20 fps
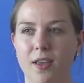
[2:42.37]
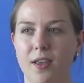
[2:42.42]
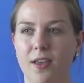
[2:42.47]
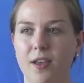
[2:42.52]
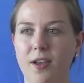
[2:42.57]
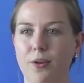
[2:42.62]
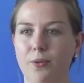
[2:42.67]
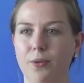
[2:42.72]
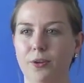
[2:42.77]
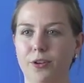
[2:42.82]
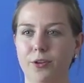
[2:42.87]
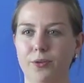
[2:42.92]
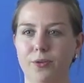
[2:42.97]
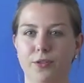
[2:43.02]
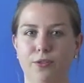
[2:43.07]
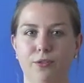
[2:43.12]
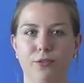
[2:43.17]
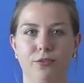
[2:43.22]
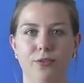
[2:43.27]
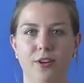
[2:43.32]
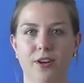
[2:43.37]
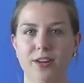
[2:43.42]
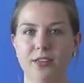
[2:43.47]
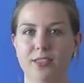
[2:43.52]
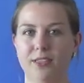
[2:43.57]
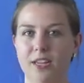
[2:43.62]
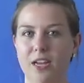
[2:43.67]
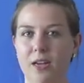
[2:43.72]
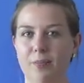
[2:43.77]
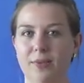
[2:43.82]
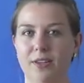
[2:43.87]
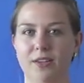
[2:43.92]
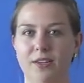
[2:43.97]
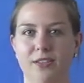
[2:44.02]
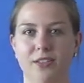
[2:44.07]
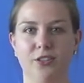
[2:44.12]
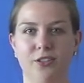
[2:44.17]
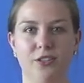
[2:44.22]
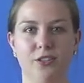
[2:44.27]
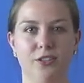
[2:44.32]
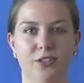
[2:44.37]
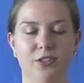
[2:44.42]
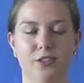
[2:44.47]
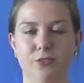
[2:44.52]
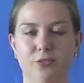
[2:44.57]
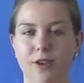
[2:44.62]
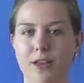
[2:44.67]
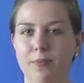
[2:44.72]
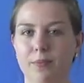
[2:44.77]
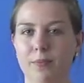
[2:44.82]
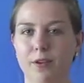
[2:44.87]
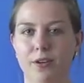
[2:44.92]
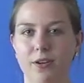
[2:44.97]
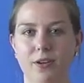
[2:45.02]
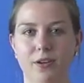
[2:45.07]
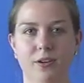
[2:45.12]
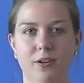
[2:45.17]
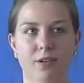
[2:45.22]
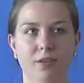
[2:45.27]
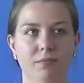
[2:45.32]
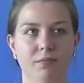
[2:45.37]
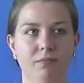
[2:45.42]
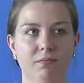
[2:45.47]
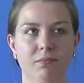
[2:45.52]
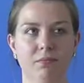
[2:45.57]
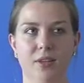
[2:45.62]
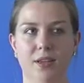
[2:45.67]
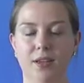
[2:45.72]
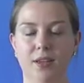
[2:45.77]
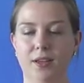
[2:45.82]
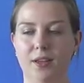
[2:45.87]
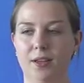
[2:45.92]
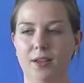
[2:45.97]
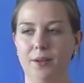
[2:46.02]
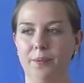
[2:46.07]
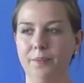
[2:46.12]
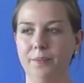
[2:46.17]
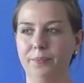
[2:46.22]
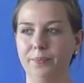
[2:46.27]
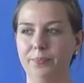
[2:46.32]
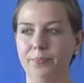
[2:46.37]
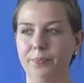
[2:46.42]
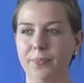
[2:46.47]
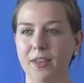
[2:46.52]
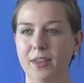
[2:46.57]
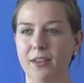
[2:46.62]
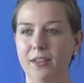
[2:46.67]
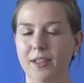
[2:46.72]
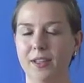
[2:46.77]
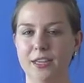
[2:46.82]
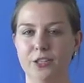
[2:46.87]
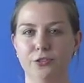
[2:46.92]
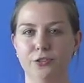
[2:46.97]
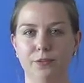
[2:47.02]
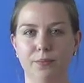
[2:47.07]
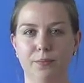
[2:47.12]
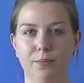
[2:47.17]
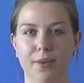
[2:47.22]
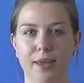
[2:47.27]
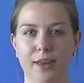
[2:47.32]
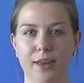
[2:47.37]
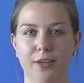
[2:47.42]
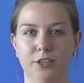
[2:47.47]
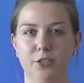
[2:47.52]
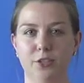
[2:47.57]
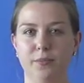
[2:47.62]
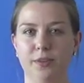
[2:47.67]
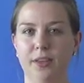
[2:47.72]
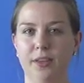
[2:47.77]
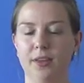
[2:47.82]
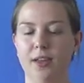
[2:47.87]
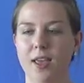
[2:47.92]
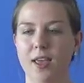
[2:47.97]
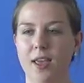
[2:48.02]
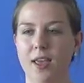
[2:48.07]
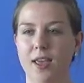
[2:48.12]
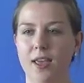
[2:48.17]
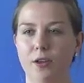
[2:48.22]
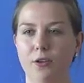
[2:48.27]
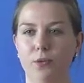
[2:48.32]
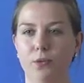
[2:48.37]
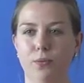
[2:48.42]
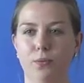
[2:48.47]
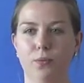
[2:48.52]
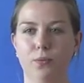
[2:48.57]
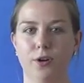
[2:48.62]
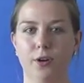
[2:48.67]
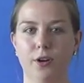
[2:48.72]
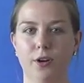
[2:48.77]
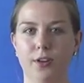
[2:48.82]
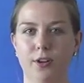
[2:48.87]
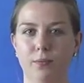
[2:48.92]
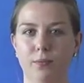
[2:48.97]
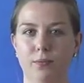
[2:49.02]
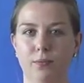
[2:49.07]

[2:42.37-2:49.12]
We're going through various topics such as grammar, classroom management, how to work